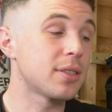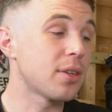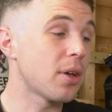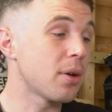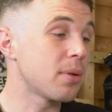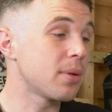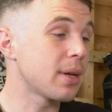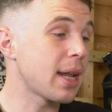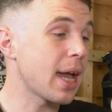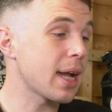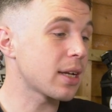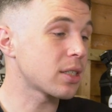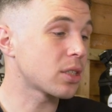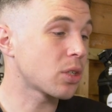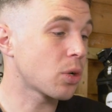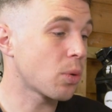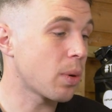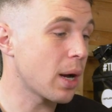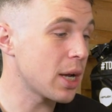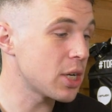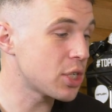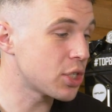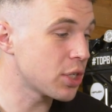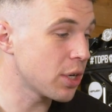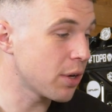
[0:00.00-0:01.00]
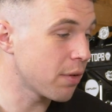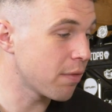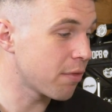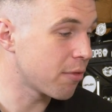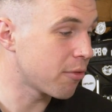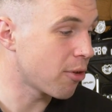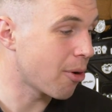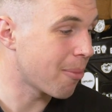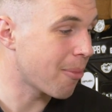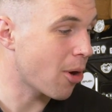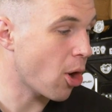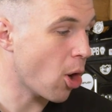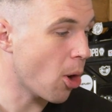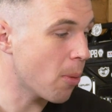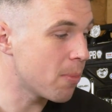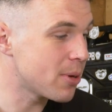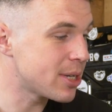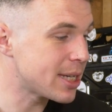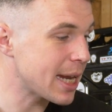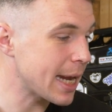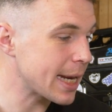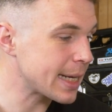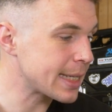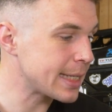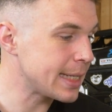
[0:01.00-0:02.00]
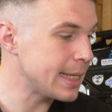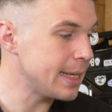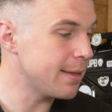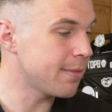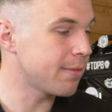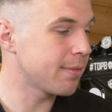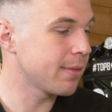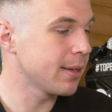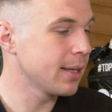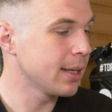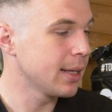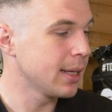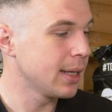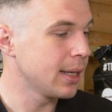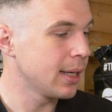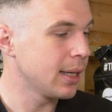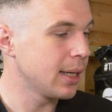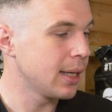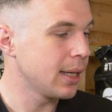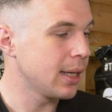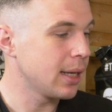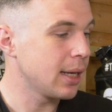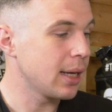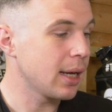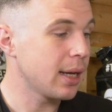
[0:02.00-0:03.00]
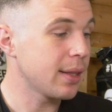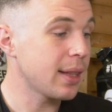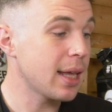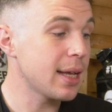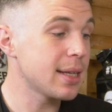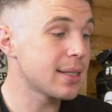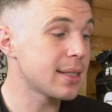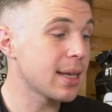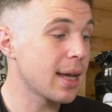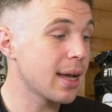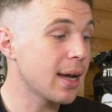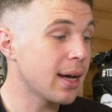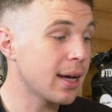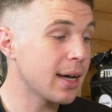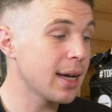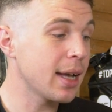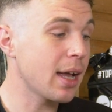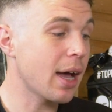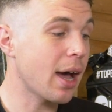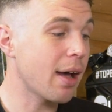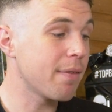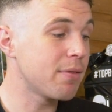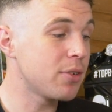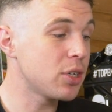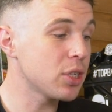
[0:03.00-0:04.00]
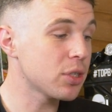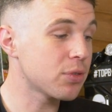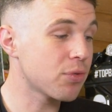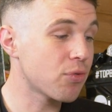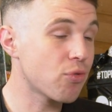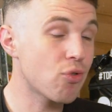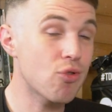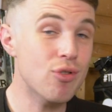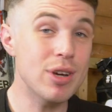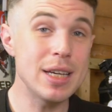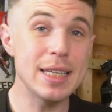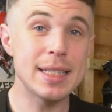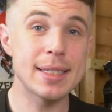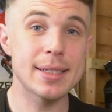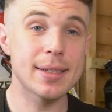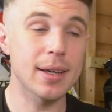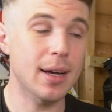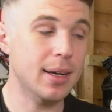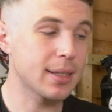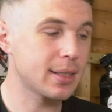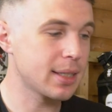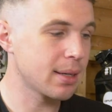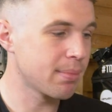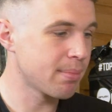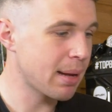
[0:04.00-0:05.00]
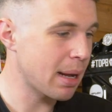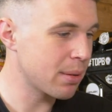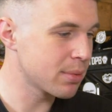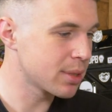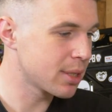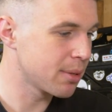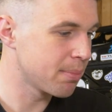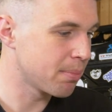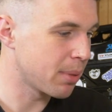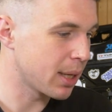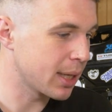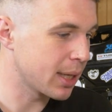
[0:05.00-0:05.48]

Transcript: so next question from Objectif. And they say, hi, I've just restarted mountain